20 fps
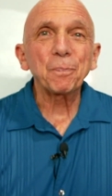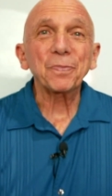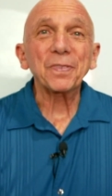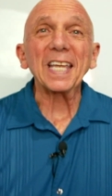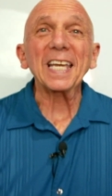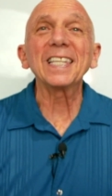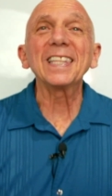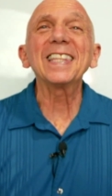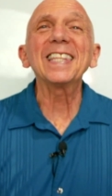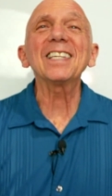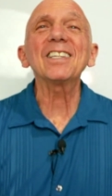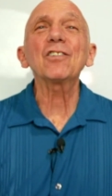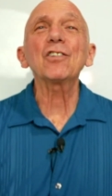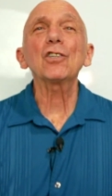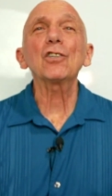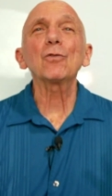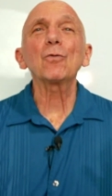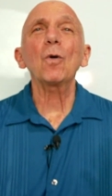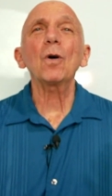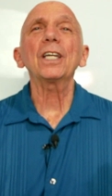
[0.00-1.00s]
And this
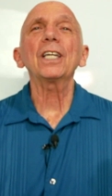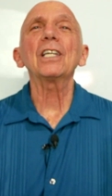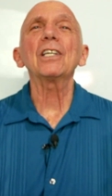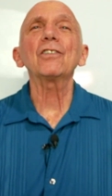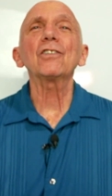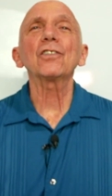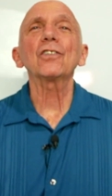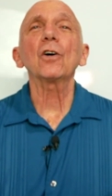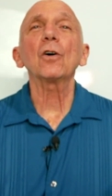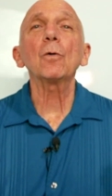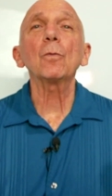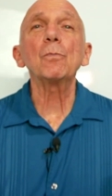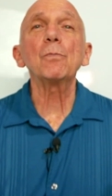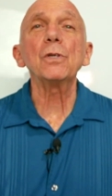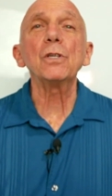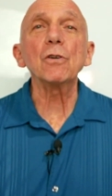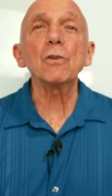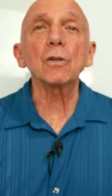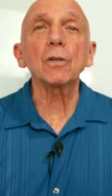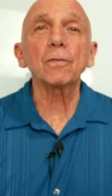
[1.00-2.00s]
is what is so
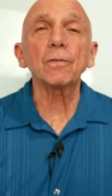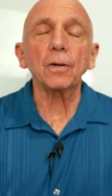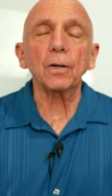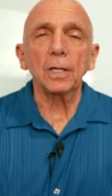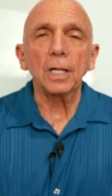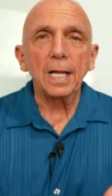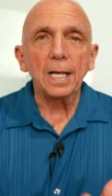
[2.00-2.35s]
beautiful.